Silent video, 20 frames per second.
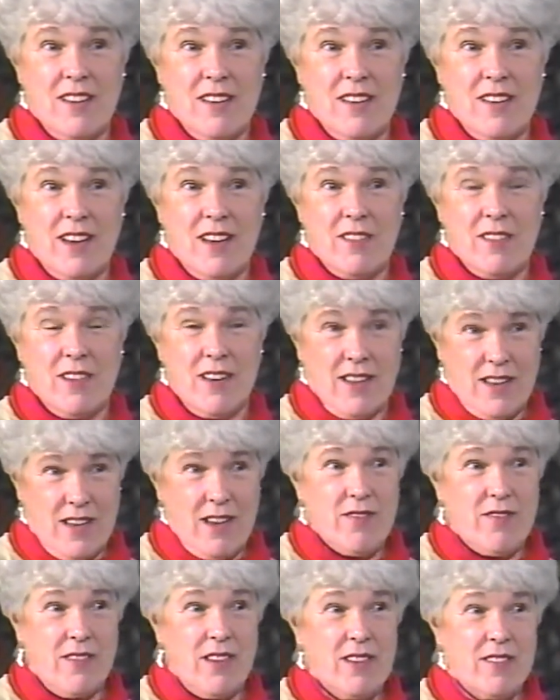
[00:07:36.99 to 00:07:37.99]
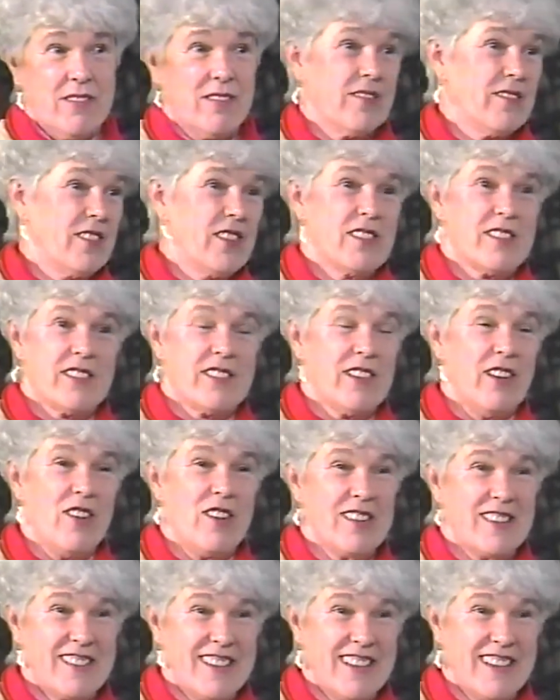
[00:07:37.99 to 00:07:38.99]
I just
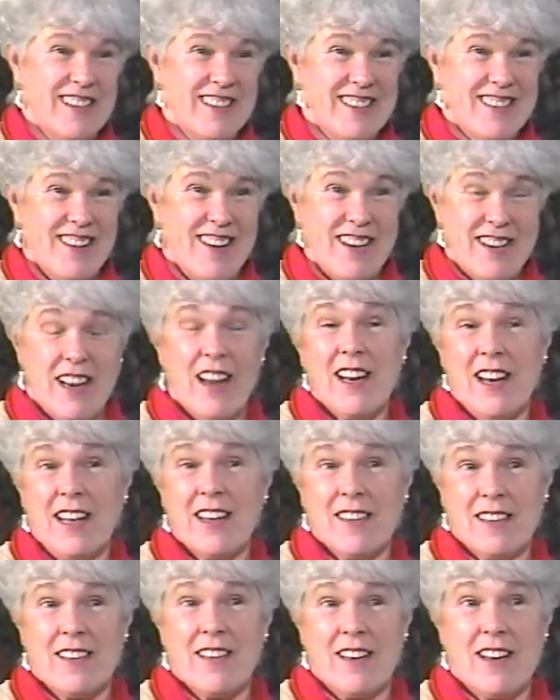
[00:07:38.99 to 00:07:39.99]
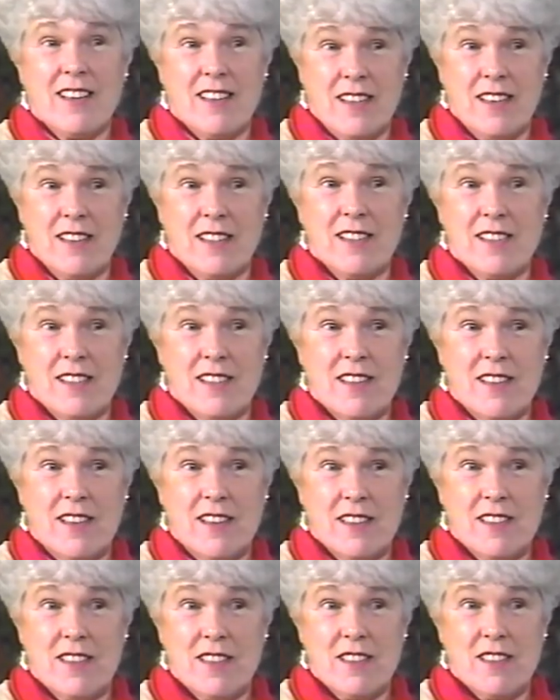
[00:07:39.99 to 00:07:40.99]
launched in and taught, and I liked it. I like kids, and I
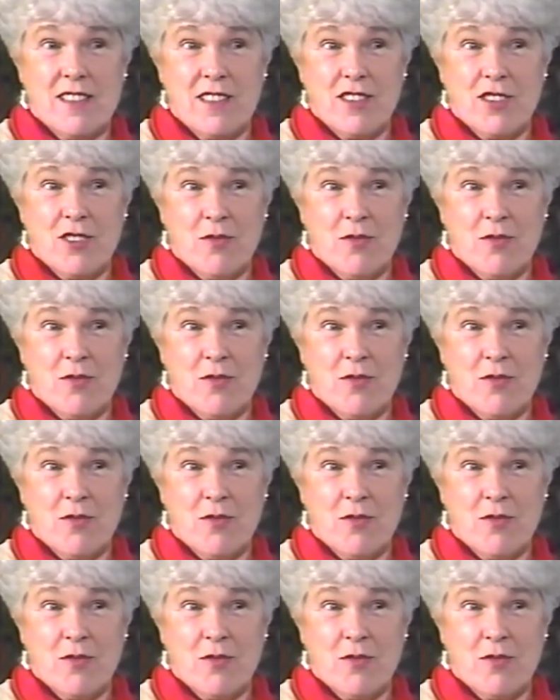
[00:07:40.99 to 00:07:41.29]
like teaching.